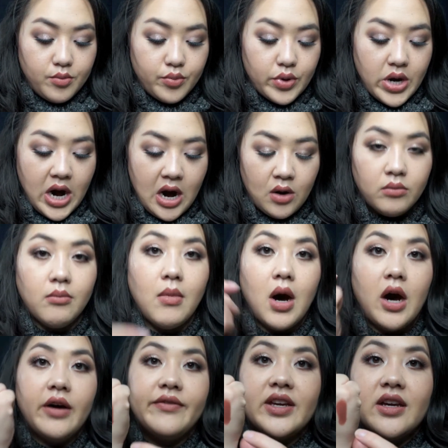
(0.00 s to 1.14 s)
brown
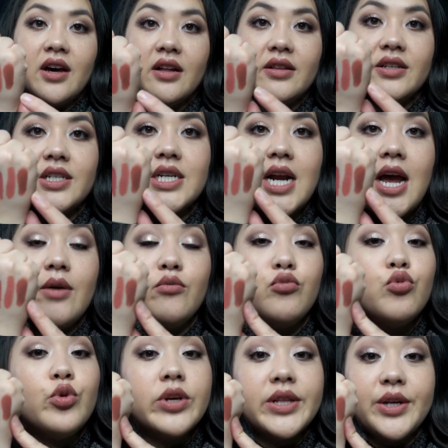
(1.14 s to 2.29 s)
mauve color. I'm
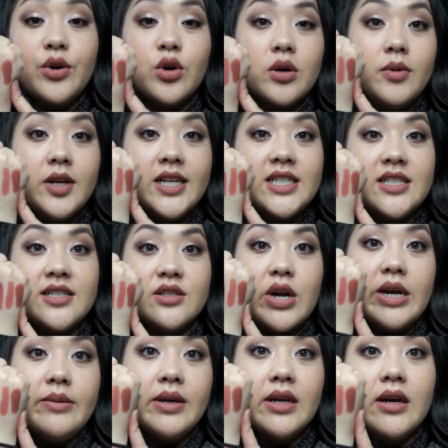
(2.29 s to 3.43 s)
really horrible at
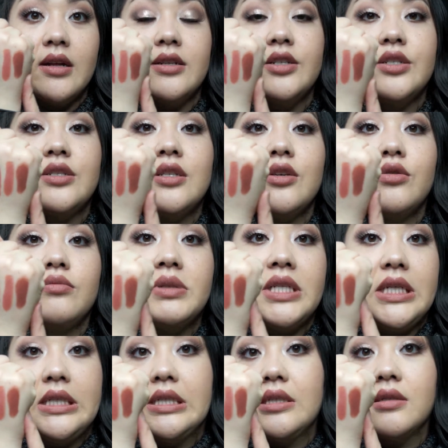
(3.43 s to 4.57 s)
describing colors, so
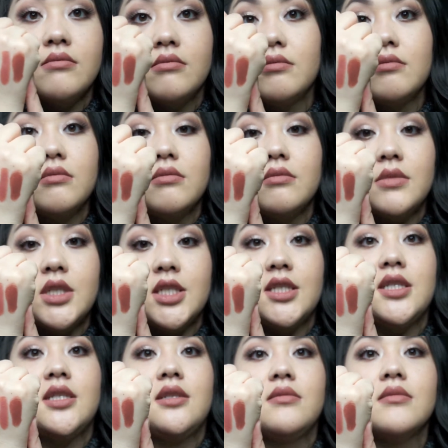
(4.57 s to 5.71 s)
please
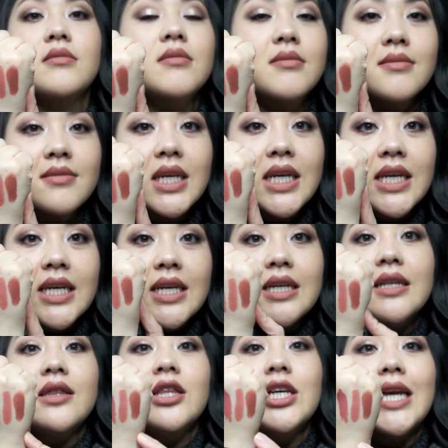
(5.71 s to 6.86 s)
just
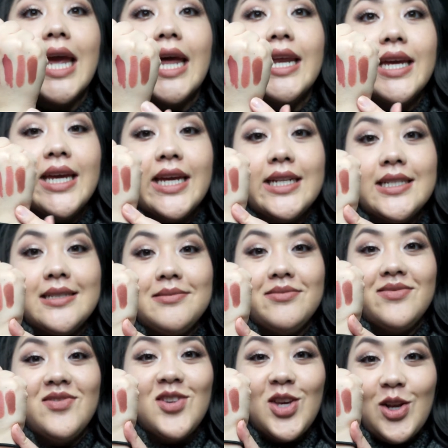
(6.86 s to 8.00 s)
look at it and,
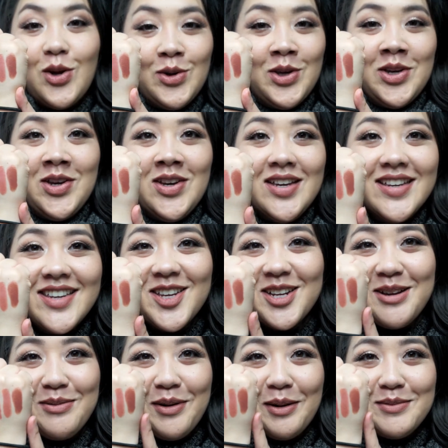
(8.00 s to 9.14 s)
you know, you
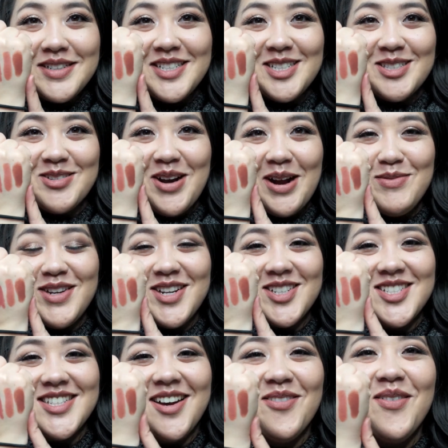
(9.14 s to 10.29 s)
could probably describe it
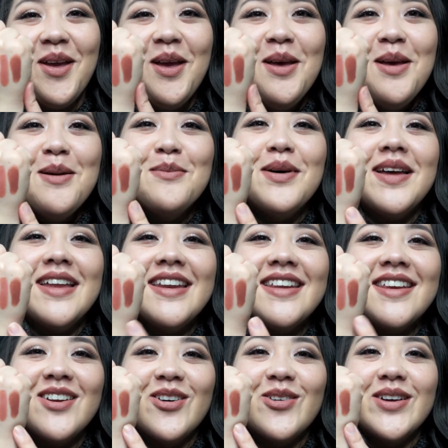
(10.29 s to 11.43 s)
yourself. But,
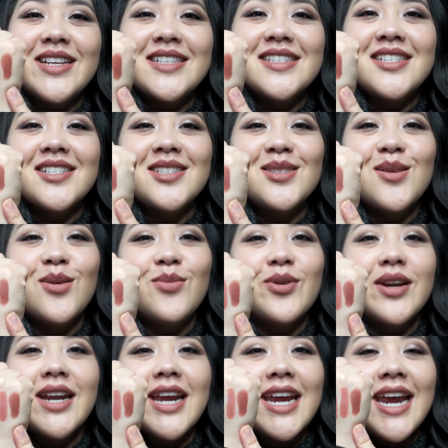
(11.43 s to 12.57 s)
you know, it's just so
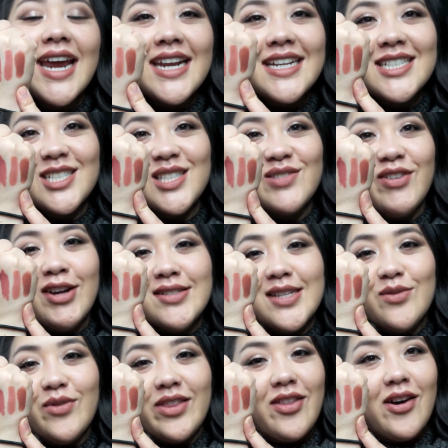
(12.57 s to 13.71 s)
pretty and it just falls
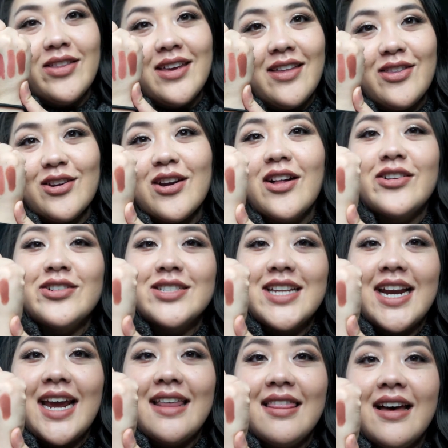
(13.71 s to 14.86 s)
in with all the other colors
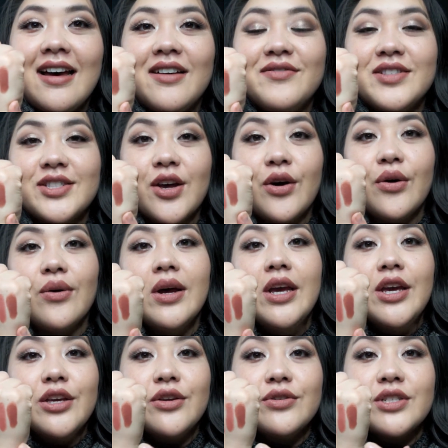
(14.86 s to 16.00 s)
that I love. So
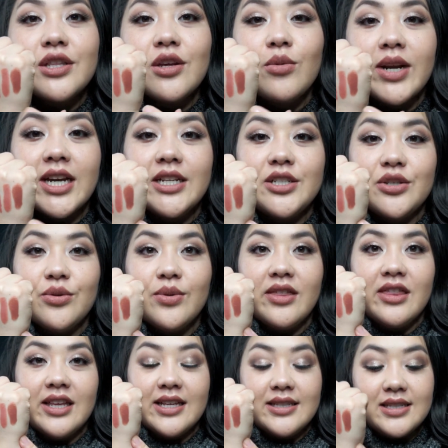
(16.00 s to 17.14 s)
usually what I do with
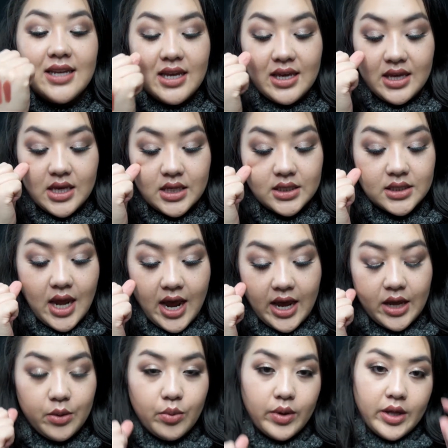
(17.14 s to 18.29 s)
this is
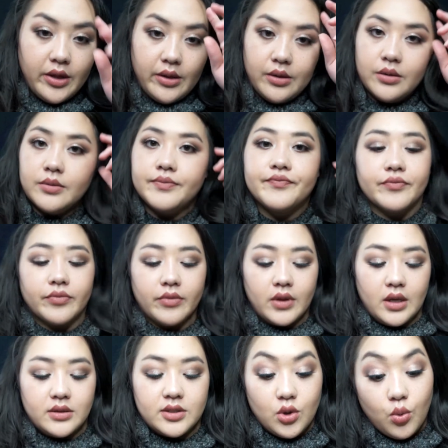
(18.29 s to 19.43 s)

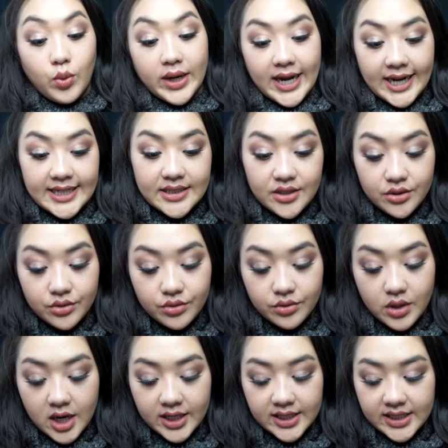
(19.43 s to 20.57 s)
so what I do
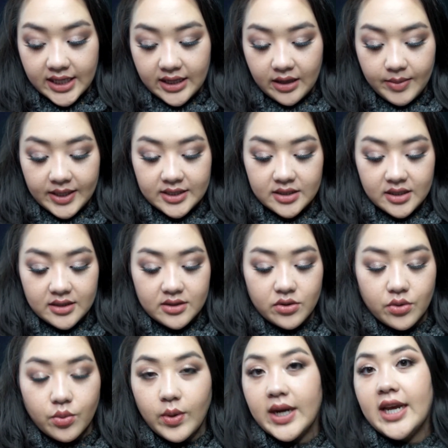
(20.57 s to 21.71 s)
on a daily basis,
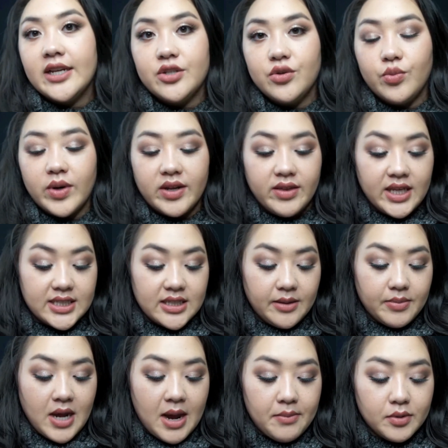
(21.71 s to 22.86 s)
or when I do wear these
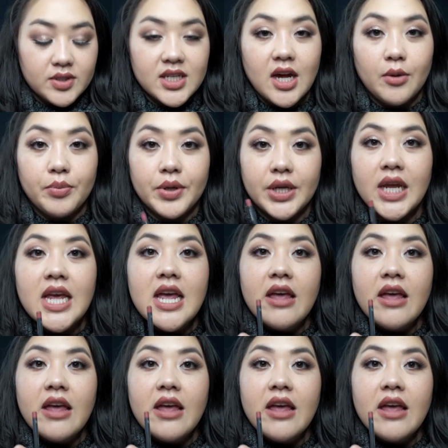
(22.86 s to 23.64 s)
lip combos, I'll put